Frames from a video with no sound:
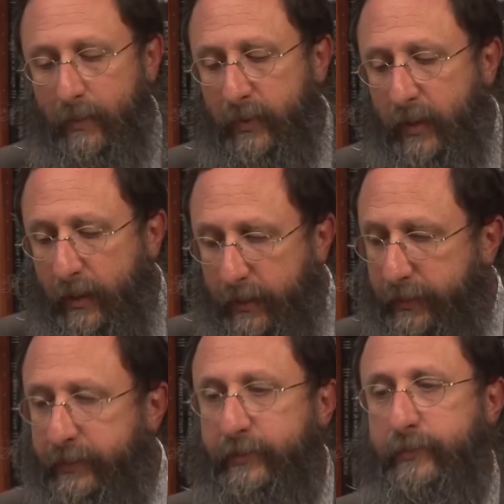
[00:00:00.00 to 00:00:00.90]

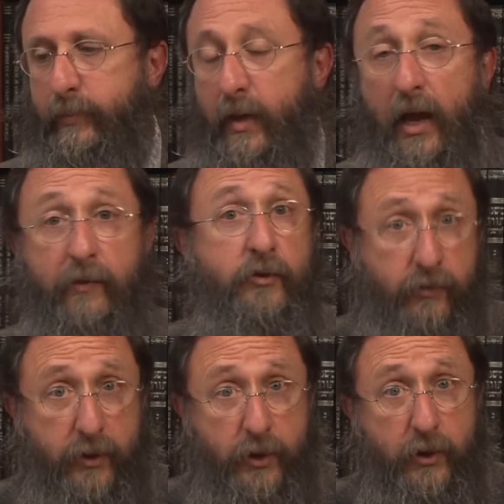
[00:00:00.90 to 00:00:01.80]
because we have a
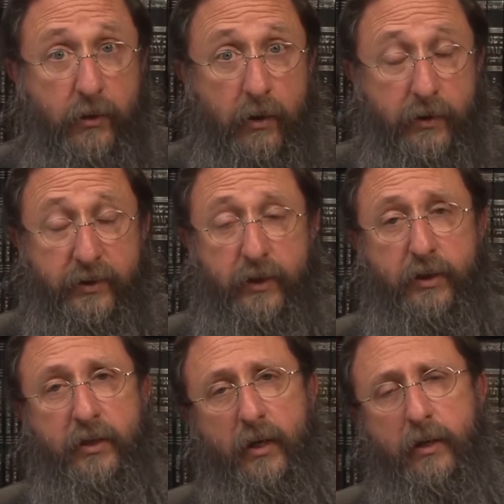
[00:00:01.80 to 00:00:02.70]
tradition, our
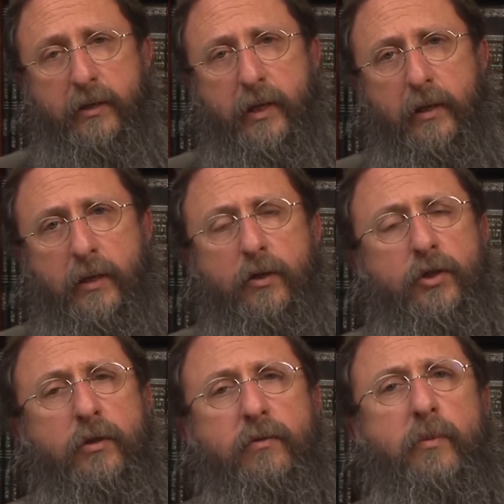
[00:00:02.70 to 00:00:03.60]
sages tell us, that little
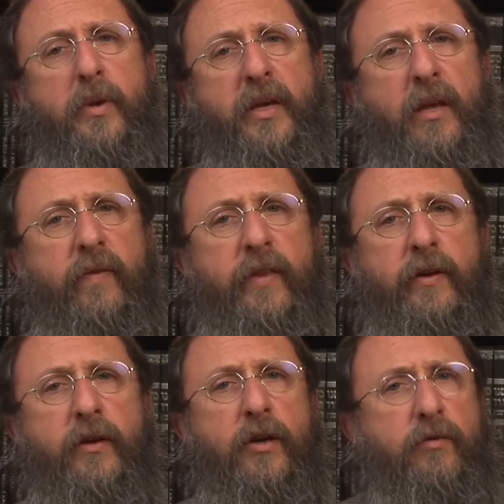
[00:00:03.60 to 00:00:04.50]
children begin
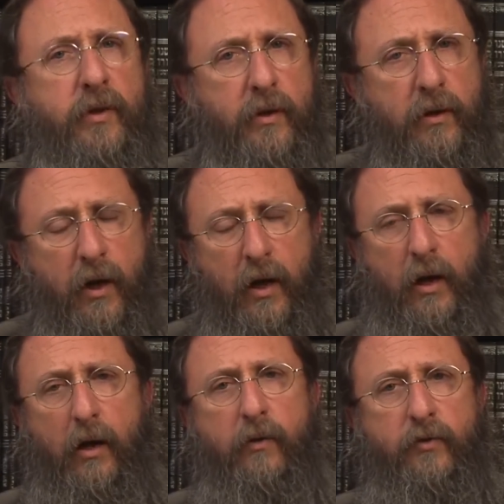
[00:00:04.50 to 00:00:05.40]
their career
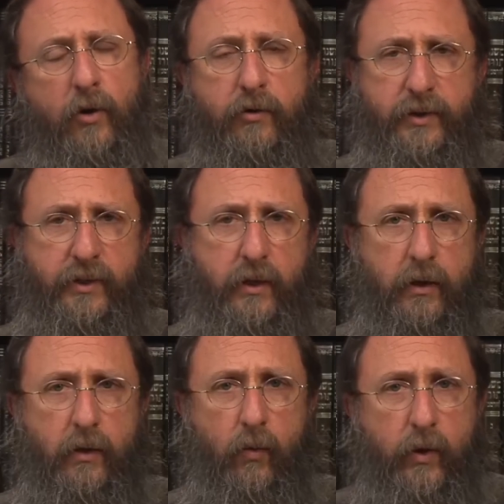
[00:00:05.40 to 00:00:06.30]
of Torah
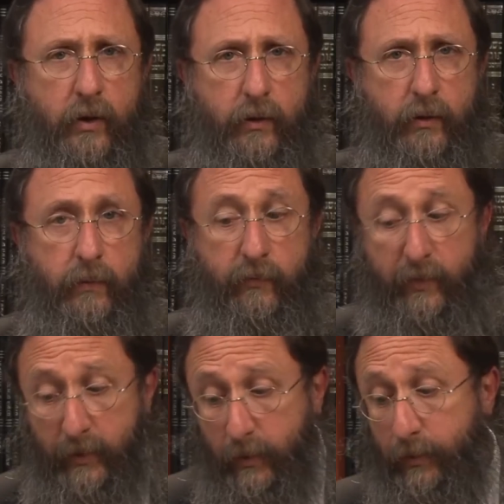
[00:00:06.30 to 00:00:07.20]
study with
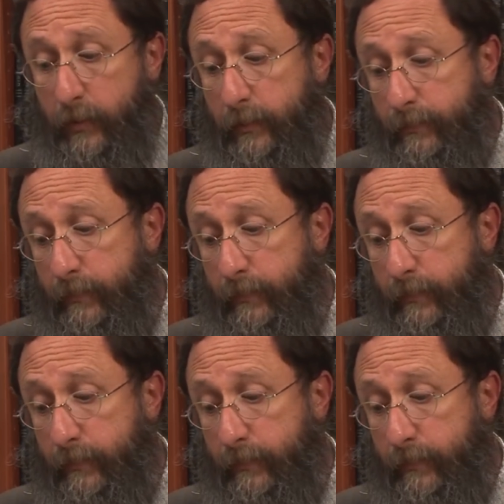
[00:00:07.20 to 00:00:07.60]
Vayikra.